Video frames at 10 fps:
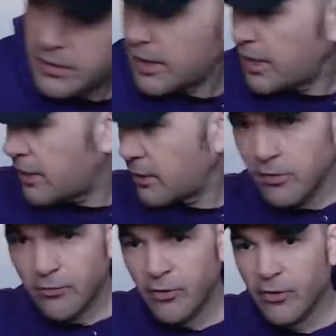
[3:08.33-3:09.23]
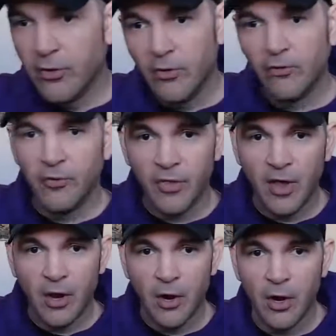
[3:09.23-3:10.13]
laying over
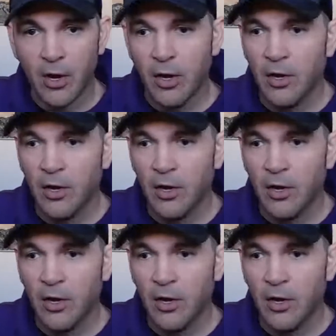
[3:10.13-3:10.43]
there.